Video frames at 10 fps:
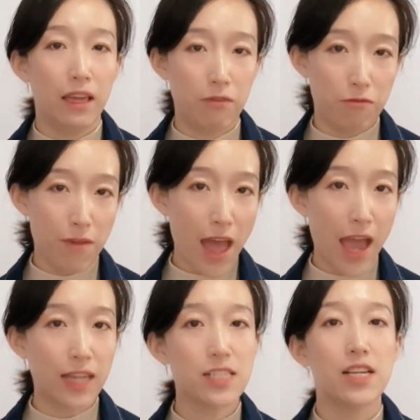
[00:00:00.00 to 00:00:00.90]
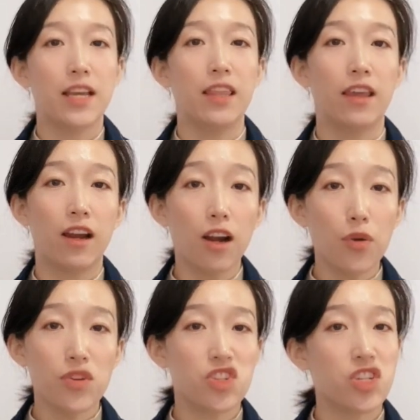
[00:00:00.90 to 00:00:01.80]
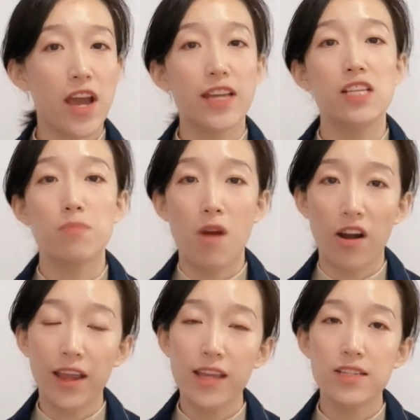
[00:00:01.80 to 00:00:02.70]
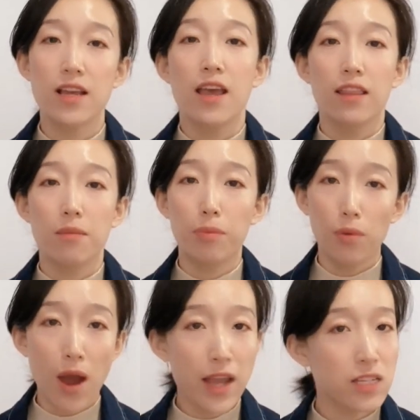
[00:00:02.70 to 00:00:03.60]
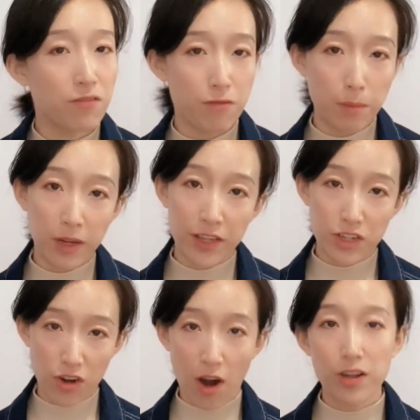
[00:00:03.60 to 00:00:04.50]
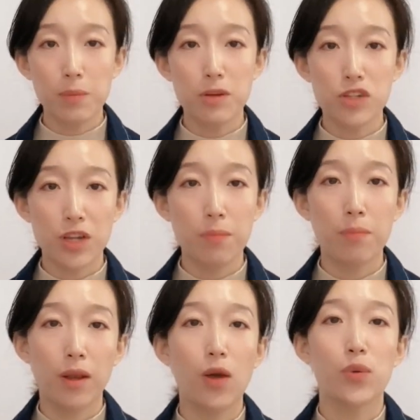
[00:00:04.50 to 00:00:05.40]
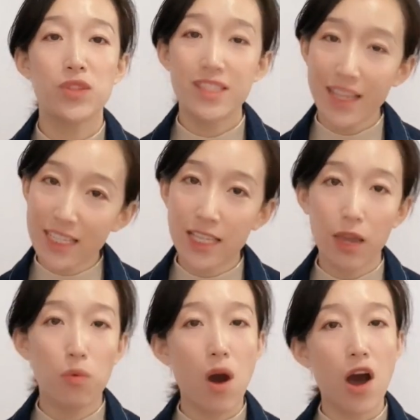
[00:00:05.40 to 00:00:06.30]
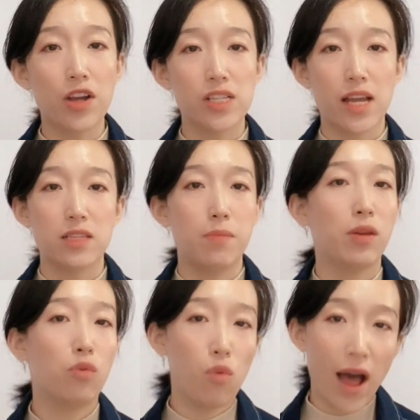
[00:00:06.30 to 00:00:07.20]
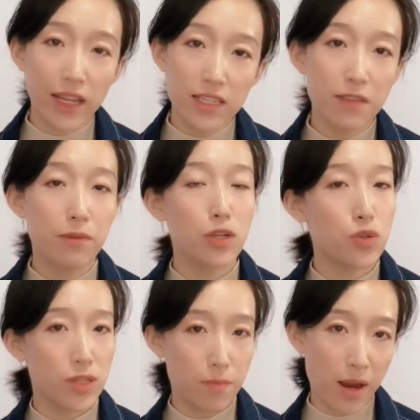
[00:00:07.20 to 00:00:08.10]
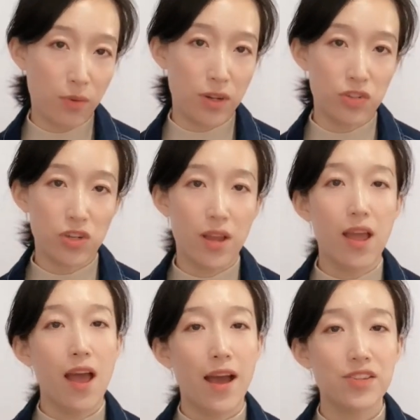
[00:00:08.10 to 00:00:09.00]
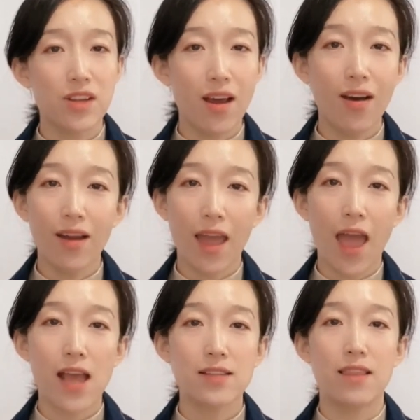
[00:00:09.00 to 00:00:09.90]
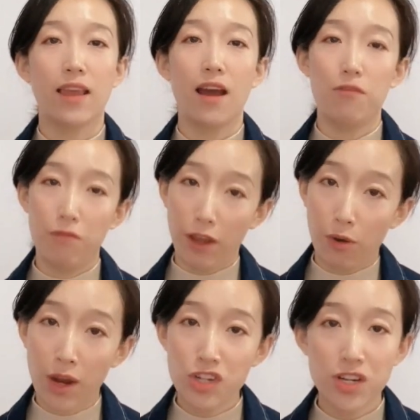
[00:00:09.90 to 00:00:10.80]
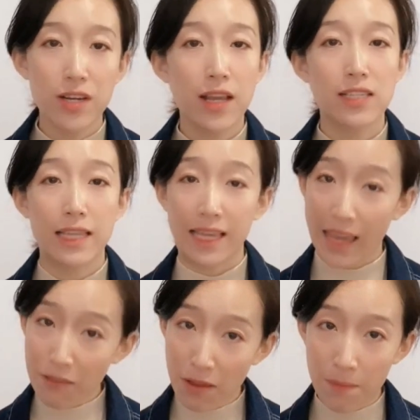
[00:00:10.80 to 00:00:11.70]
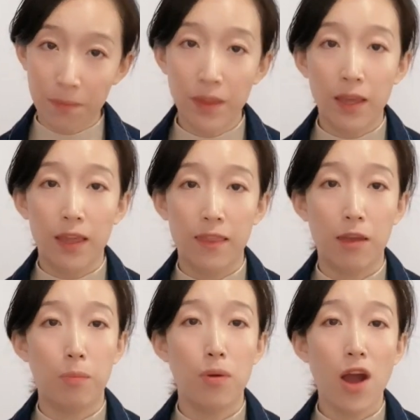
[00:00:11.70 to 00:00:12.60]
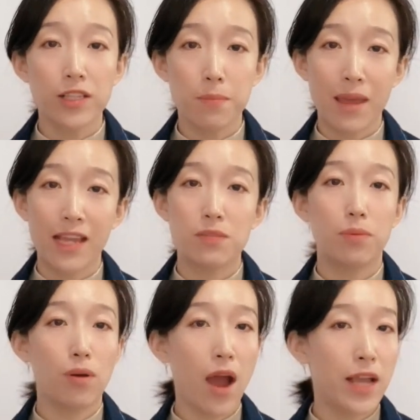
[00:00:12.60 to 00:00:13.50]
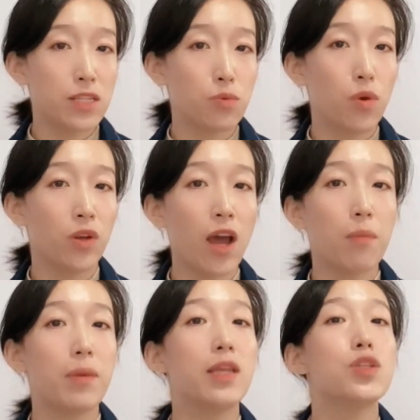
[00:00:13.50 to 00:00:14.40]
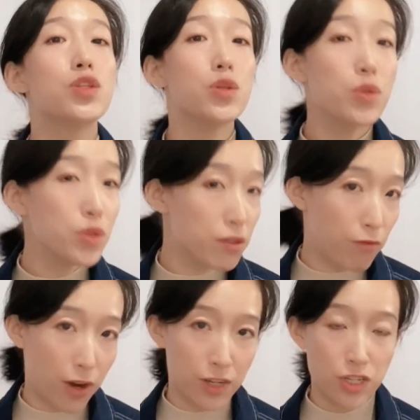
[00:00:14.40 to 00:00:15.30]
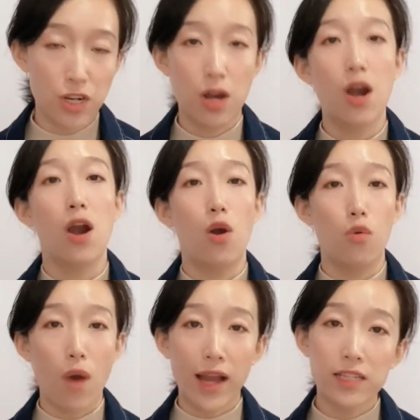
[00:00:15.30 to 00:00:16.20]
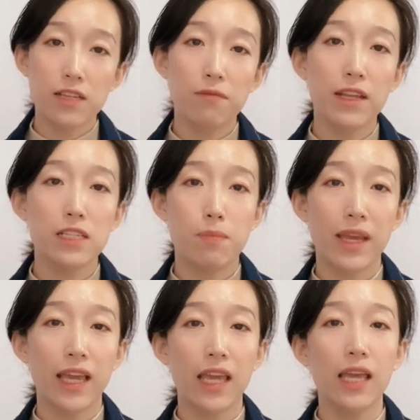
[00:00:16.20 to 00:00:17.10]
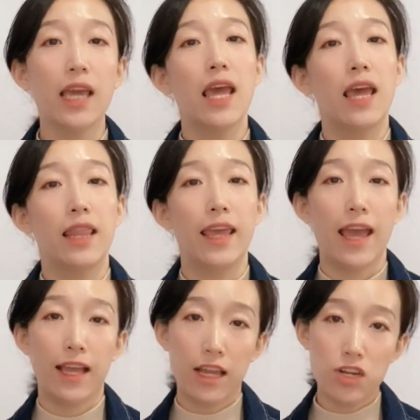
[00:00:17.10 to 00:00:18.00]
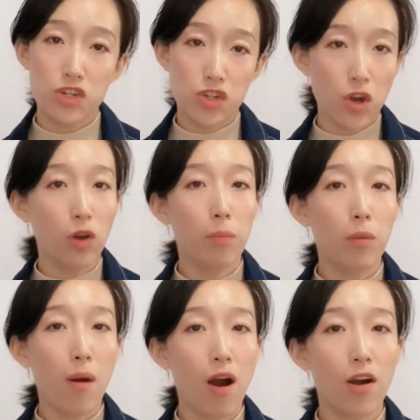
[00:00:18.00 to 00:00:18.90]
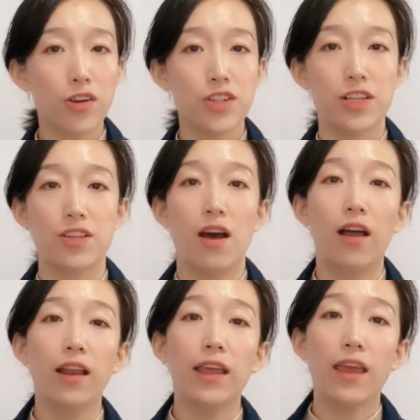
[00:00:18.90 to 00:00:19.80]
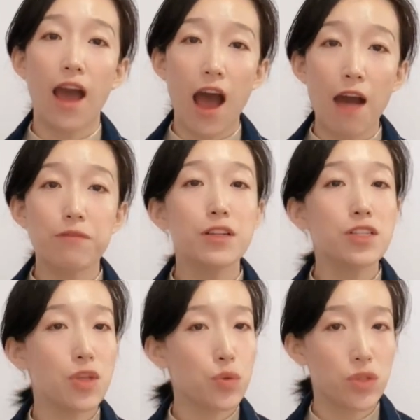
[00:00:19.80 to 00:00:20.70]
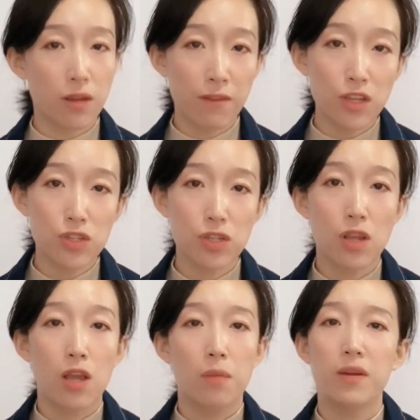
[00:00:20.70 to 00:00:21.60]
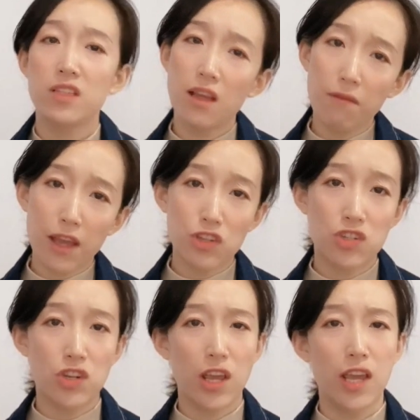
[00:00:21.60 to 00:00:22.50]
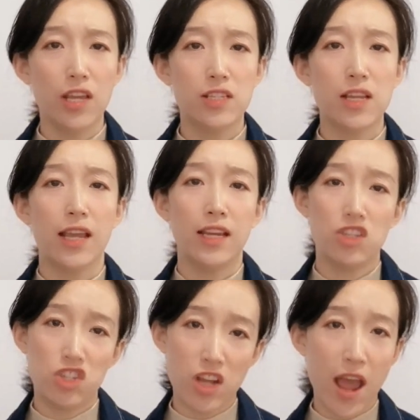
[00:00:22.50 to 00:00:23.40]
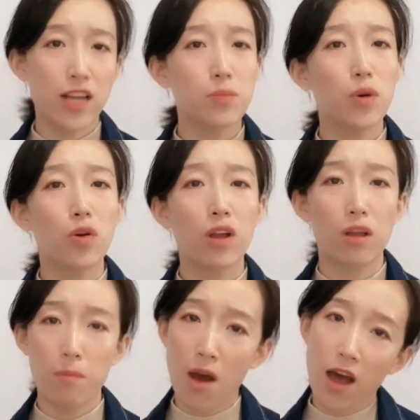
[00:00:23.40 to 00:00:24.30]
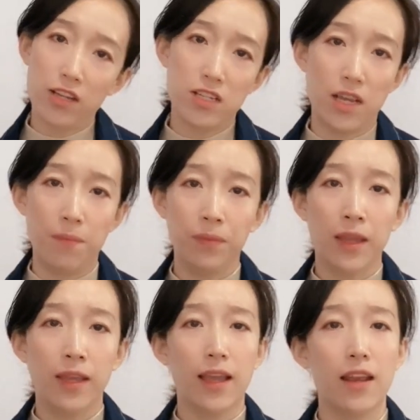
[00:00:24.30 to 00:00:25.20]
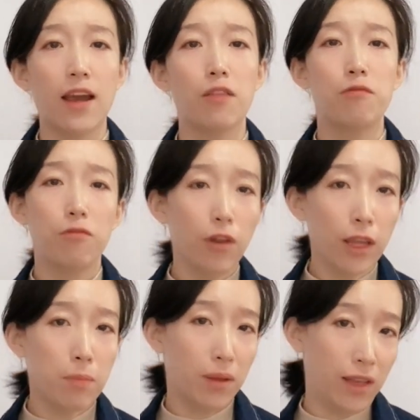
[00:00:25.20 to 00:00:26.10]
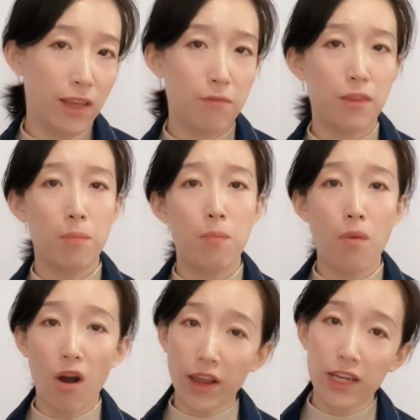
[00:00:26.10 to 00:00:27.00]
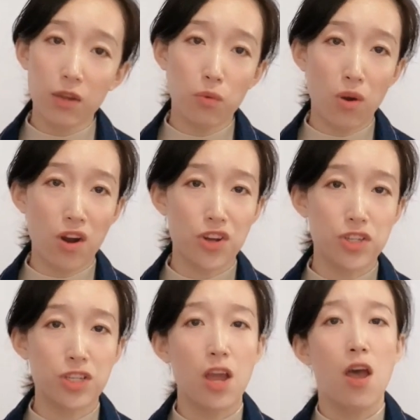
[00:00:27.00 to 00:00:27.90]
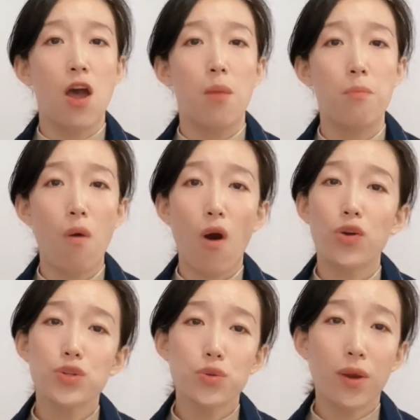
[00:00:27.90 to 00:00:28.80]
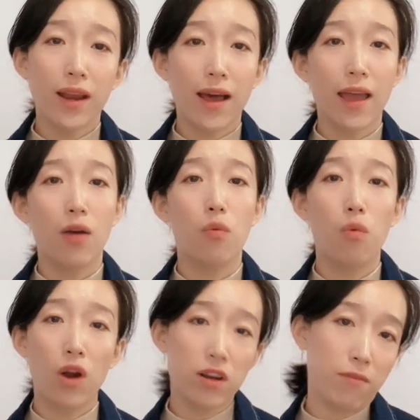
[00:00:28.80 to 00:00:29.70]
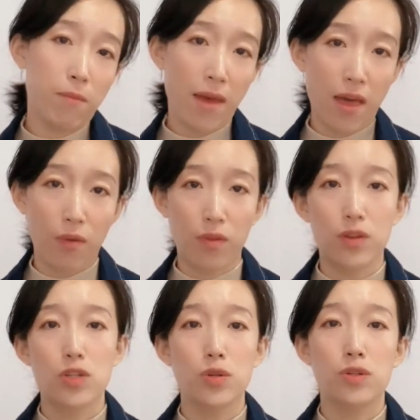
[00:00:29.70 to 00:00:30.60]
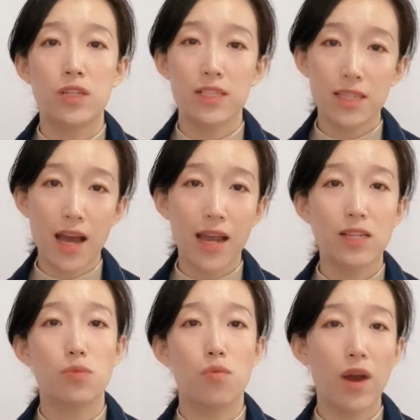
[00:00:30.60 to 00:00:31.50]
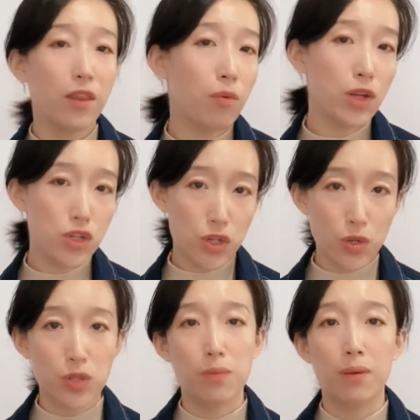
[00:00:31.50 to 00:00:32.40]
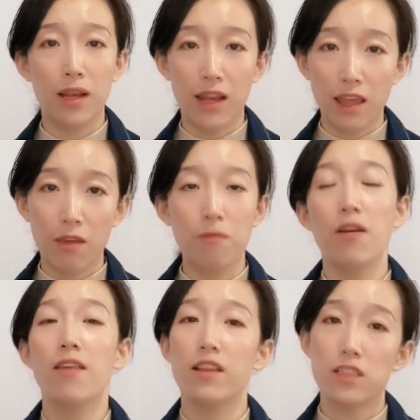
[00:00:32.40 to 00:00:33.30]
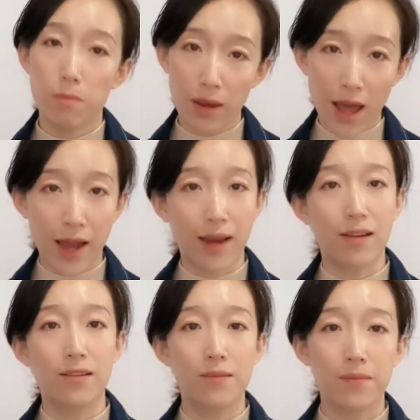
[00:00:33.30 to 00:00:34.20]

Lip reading: In fact, in the current Chinese market, the price of fiber laser cutting machine below 6 kW has been relatively transparent. As long as the configuration is given, the approximate price will not be too different. Relatively speaking, the uncontrollable part is only after sales service, but service is an intangible commodity. Cannot fully believe the marketing words. More to rely on word of mouth to decide whether we should believe a supplier.